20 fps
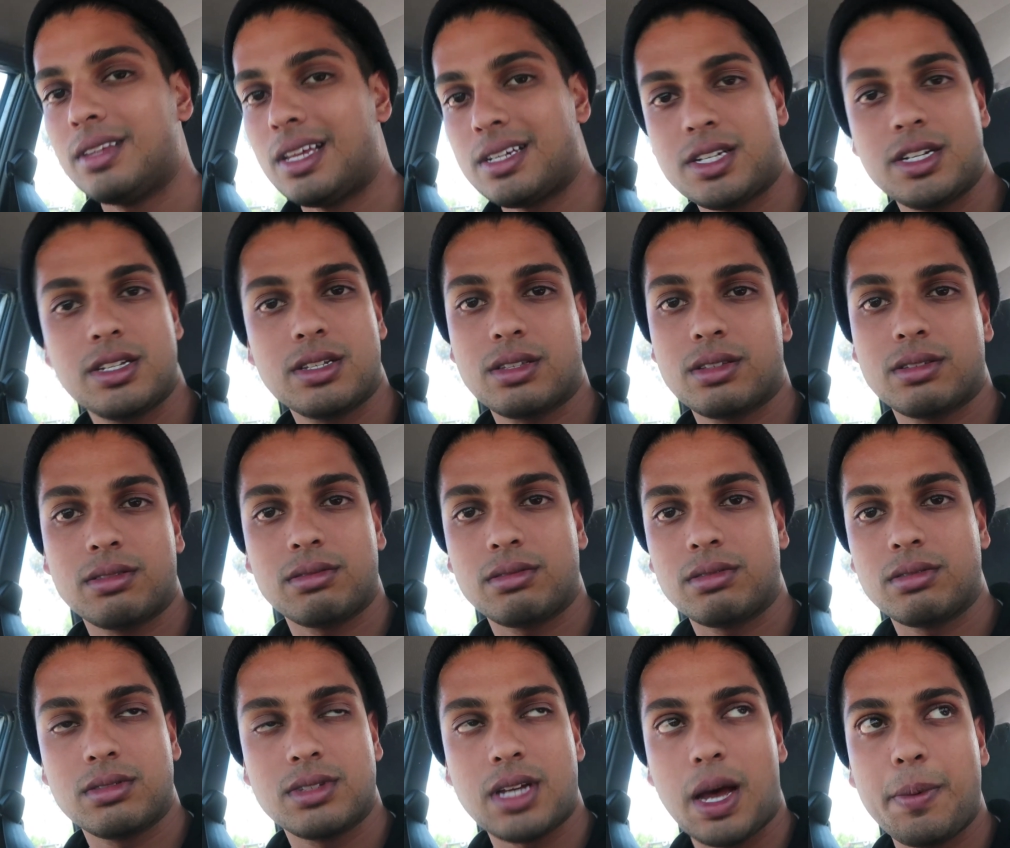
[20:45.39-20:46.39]
Let's just
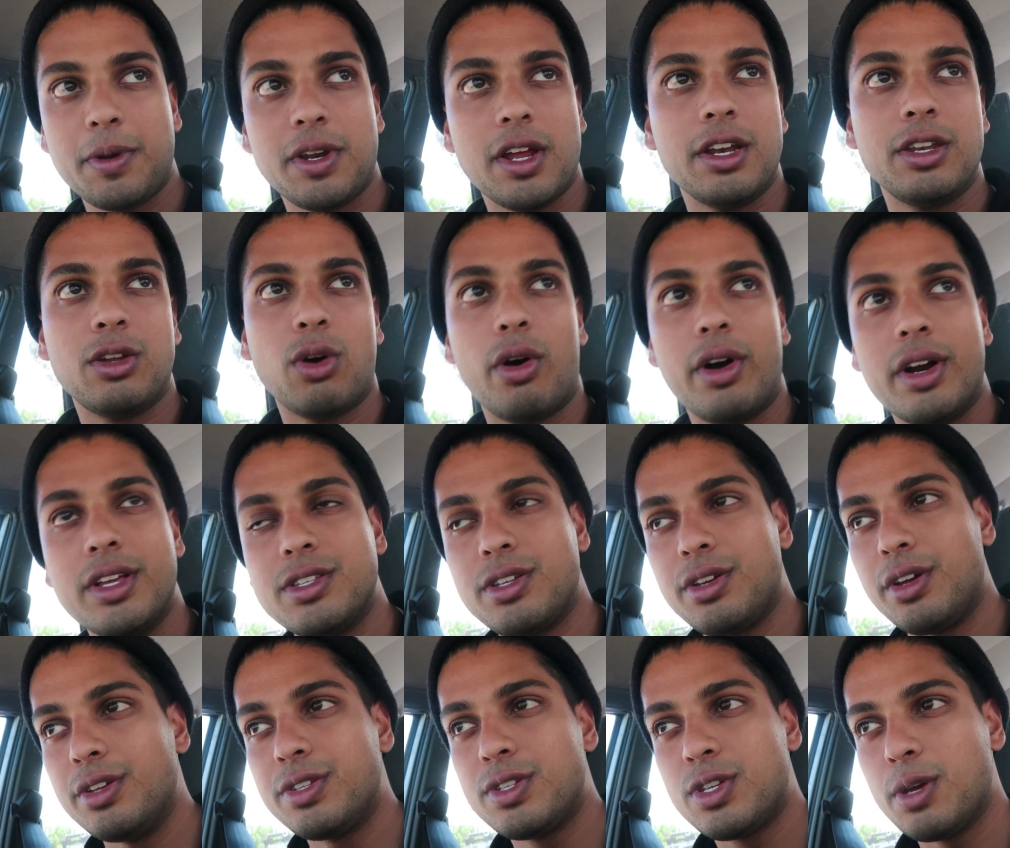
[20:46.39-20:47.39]
type in Yandori
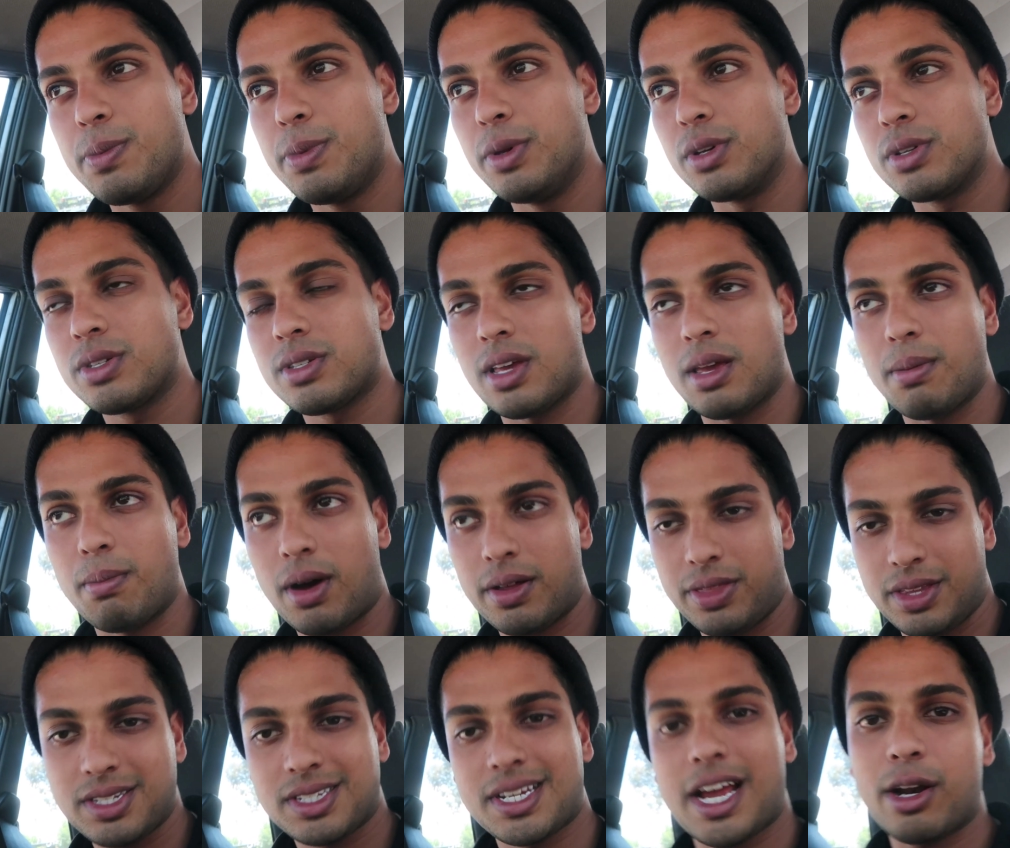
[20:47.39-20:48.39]
into YouTube. You'll see
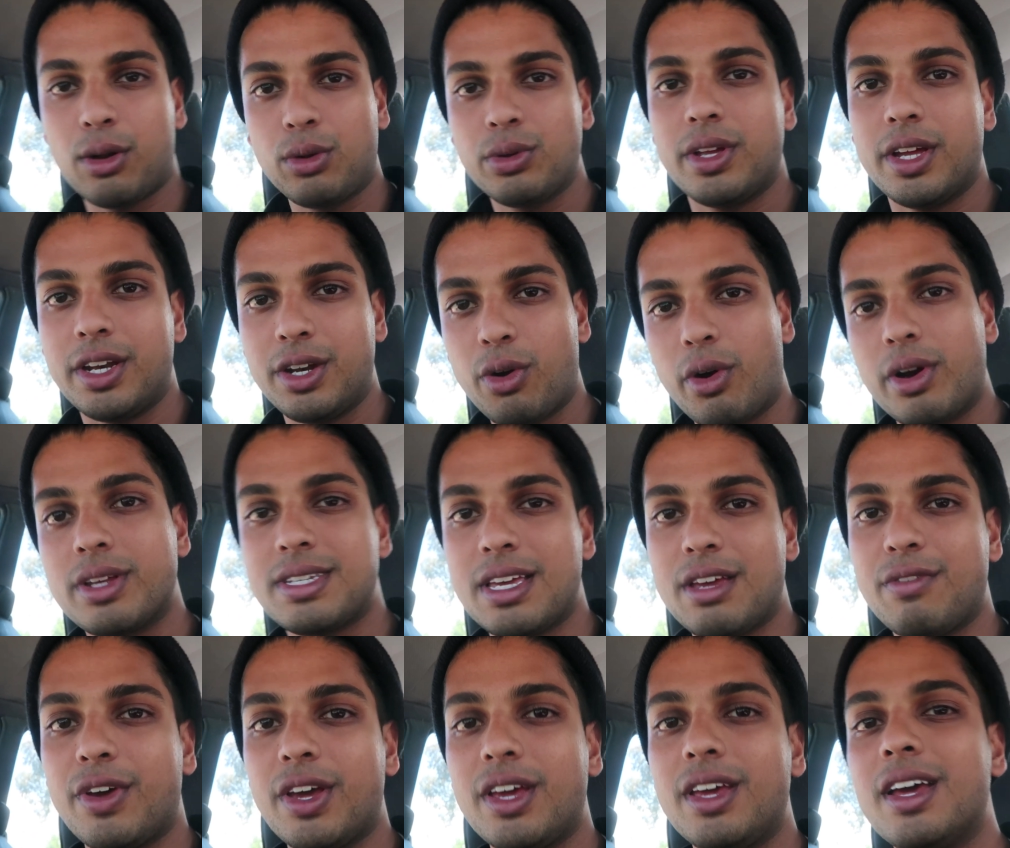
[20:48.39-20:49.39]
this channel, Yandori
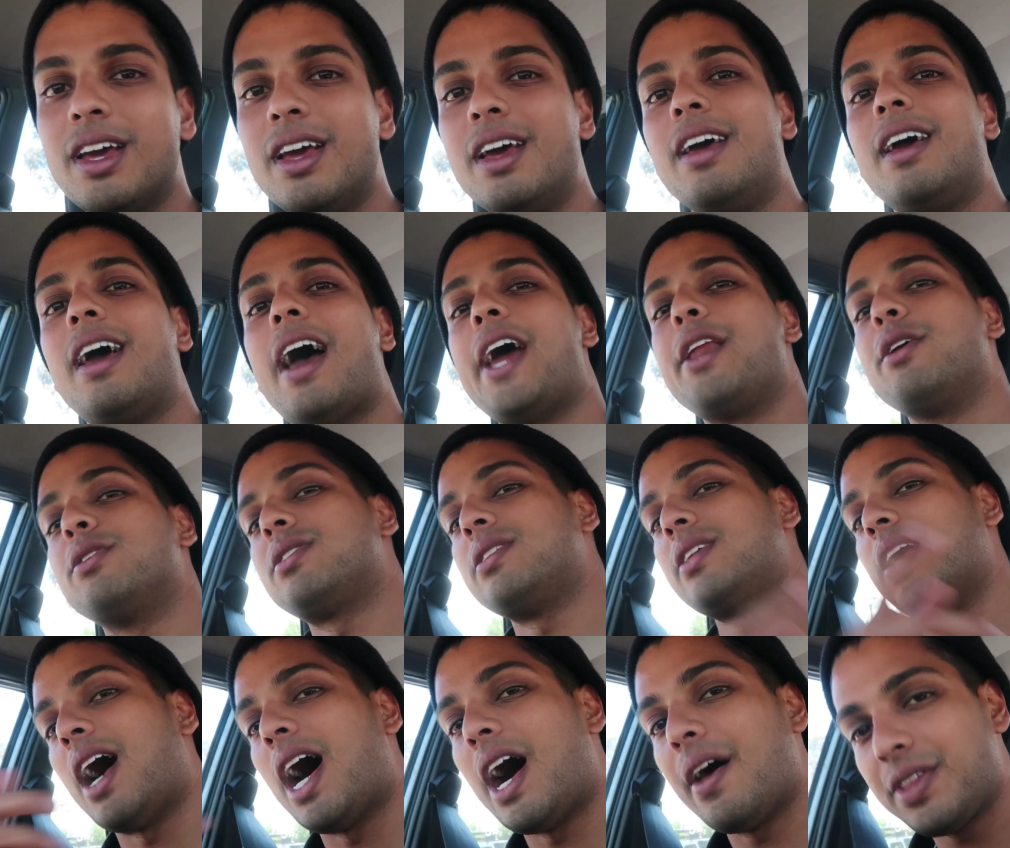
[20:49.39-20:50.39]
TV, and you'll
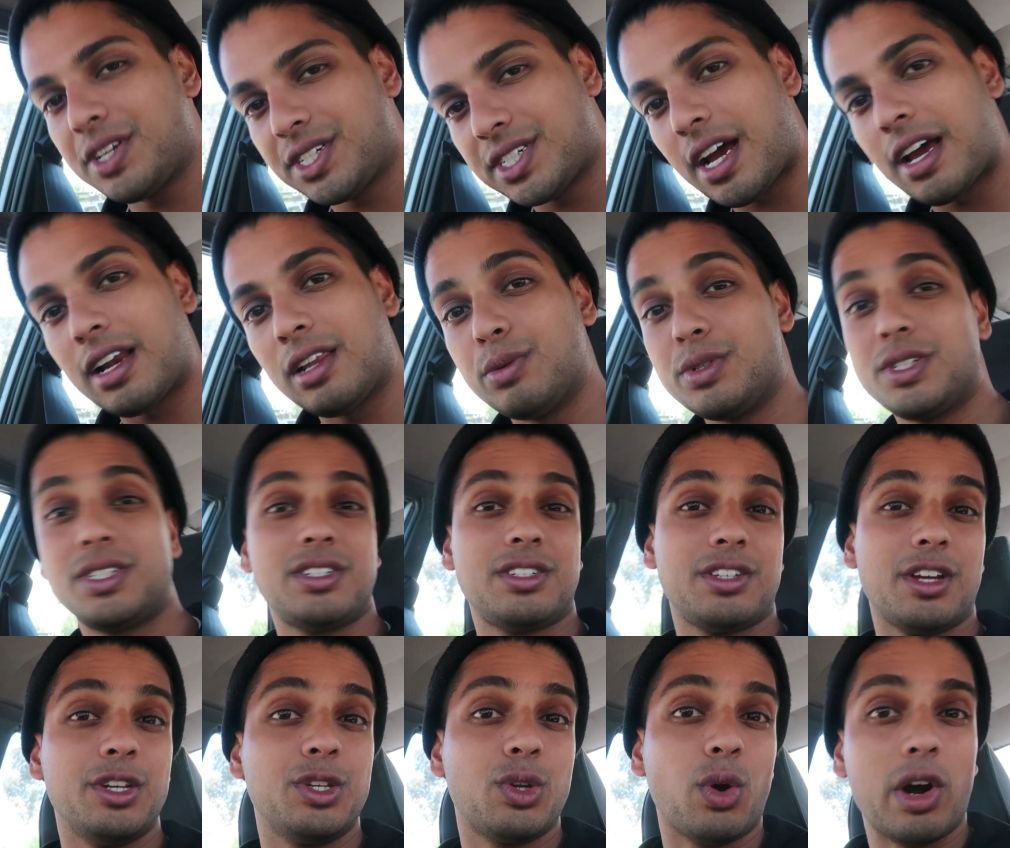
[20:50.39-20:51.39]
see the other channel, which
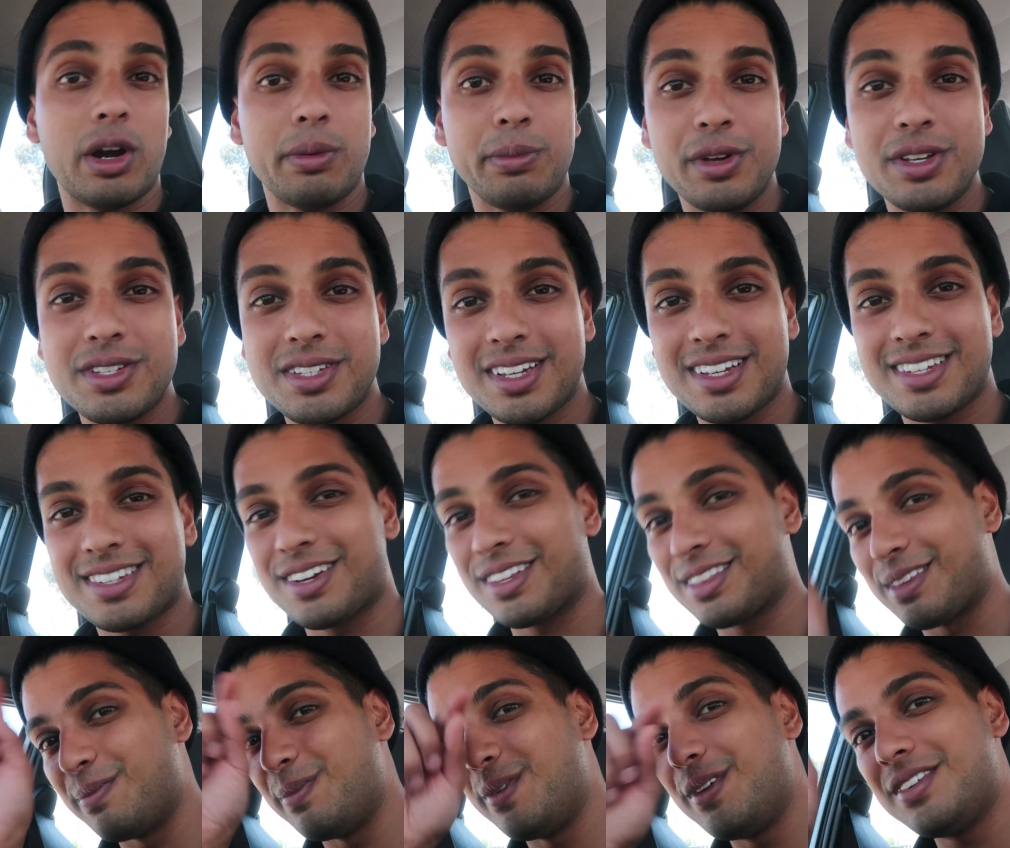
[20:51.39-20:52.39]
is Yandori Music. It's
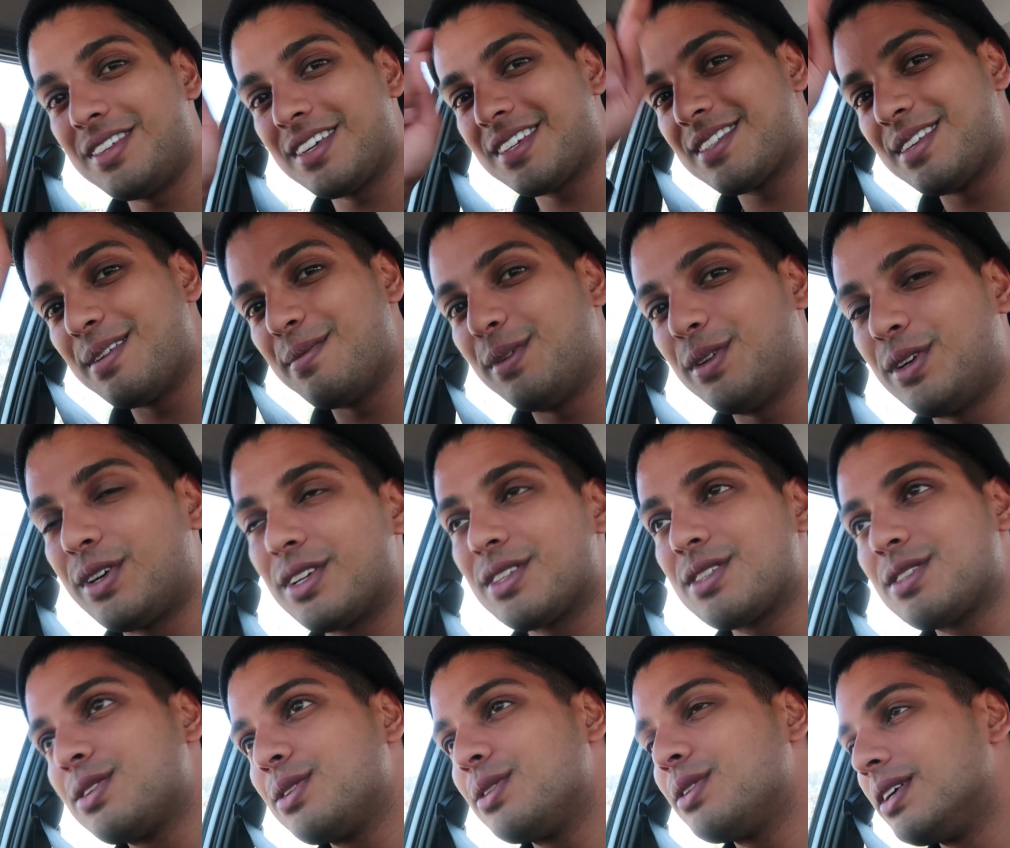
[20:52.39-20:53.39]
got the music symbol on
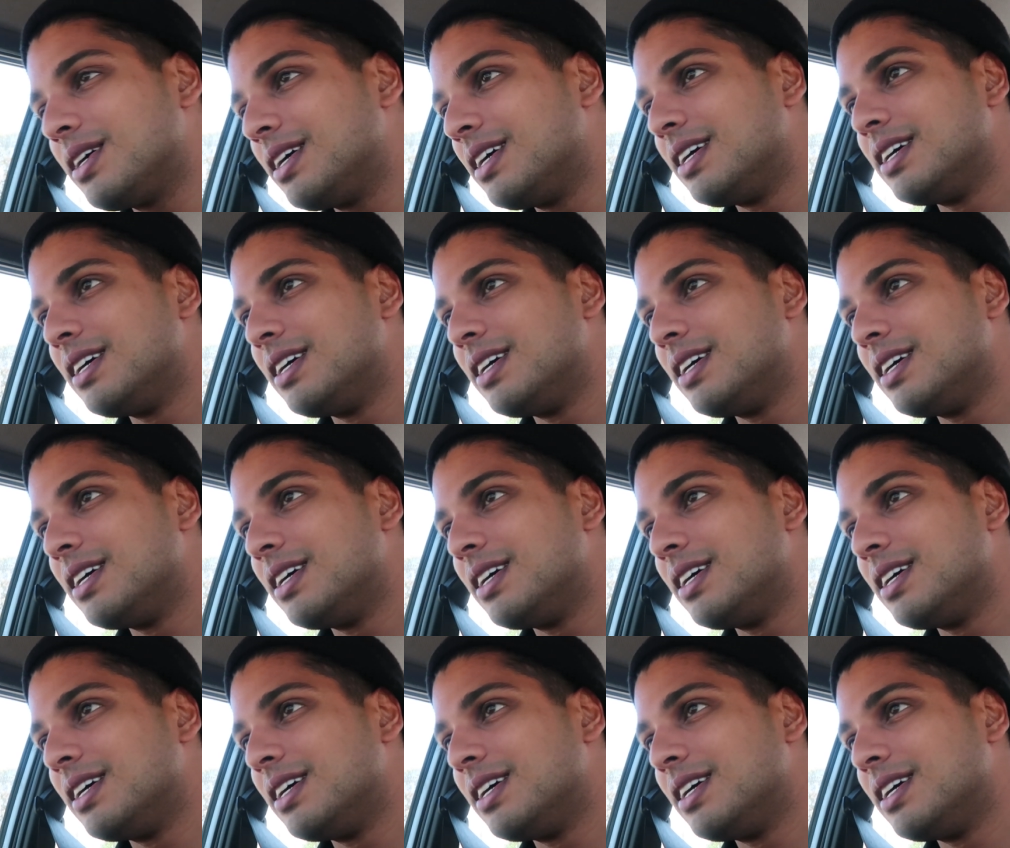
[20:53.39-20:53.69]
it too.